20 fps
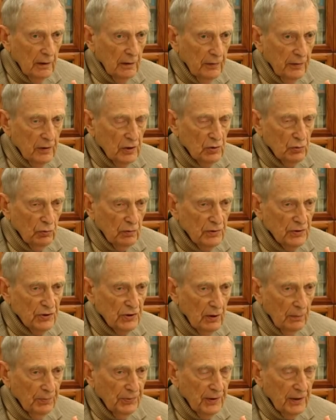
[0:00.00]
This was
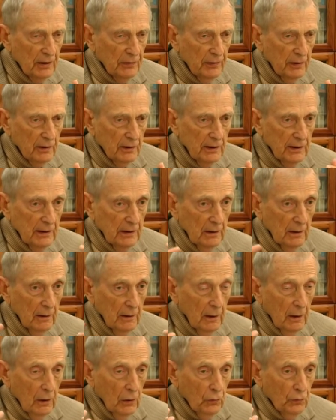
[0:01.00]
something that he
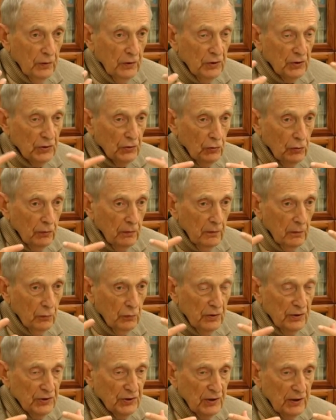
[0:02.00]

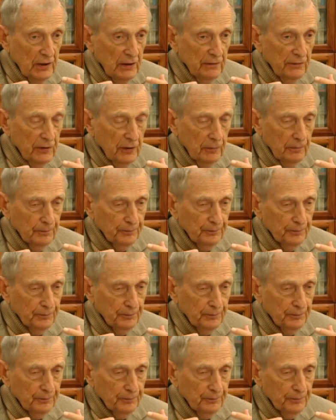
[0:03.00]
received